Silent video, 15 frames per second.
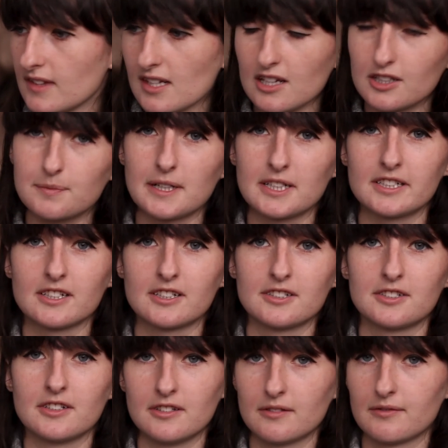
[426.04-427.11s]
especially because
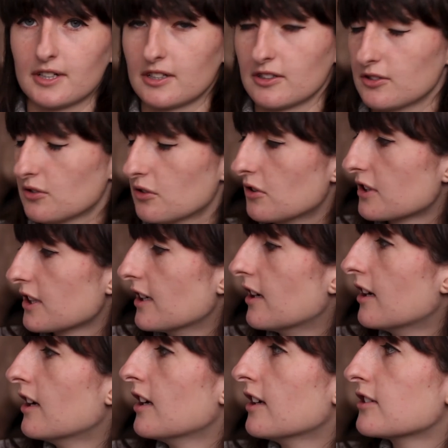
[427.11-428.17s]
she's a vicar's daughter,
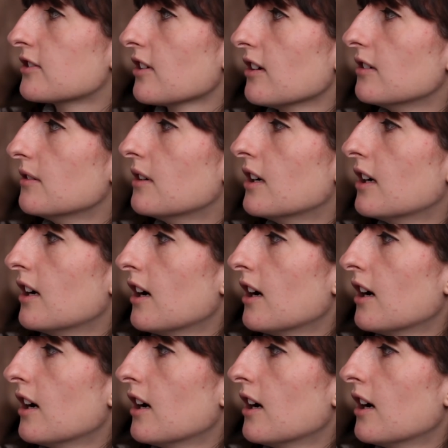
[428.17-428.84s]
so